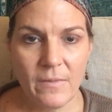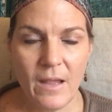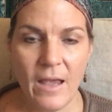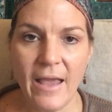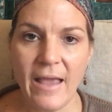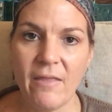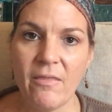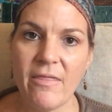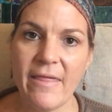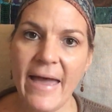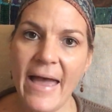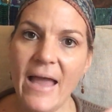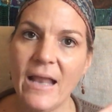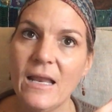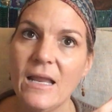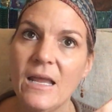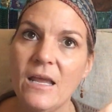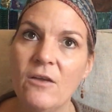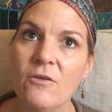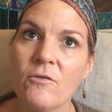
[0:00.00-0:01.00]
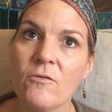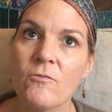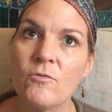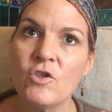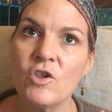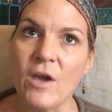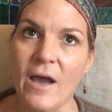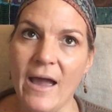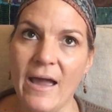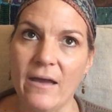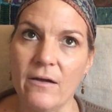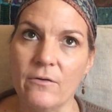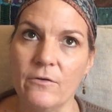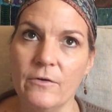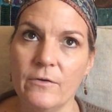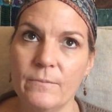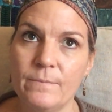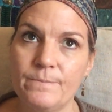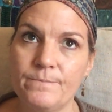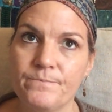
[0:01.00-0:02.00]
And that inner
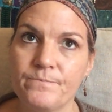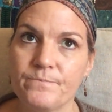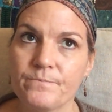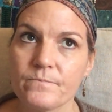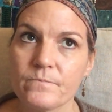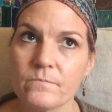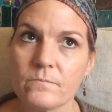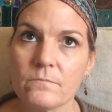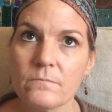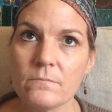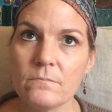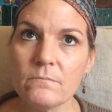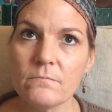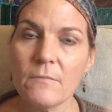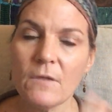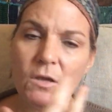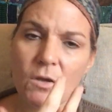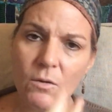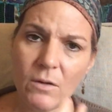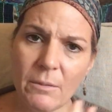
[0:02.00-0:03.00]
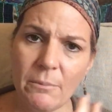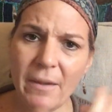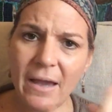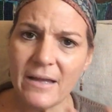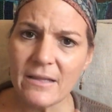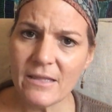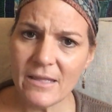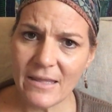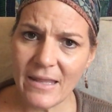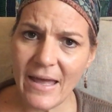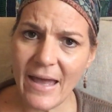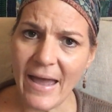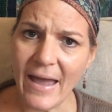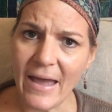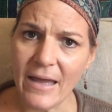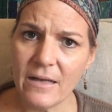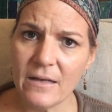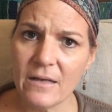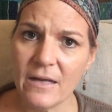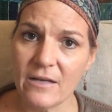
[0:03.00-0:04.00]
child, going back to
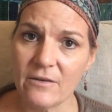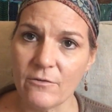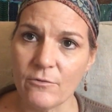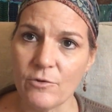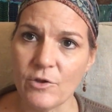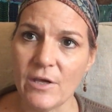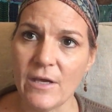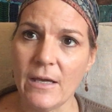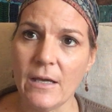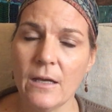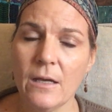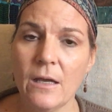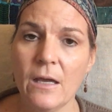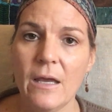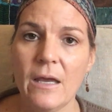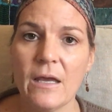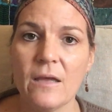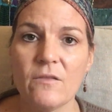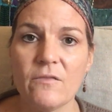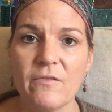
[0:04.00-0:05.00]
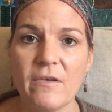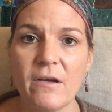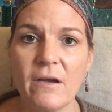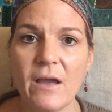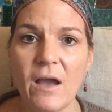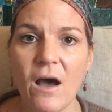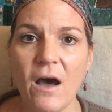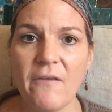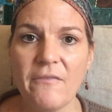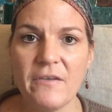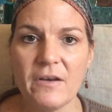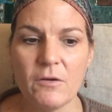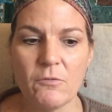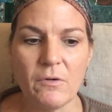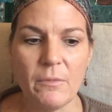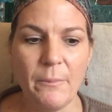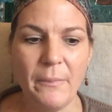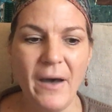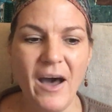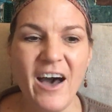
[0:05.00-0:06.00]
that energy, is very often a
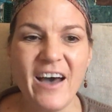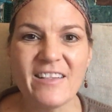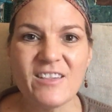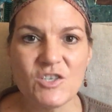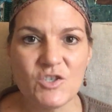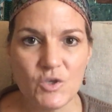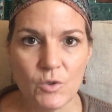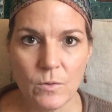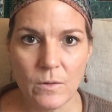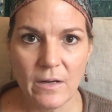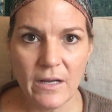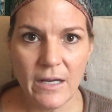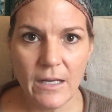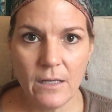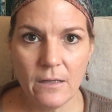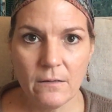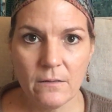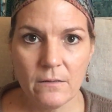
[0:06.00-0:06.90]
repository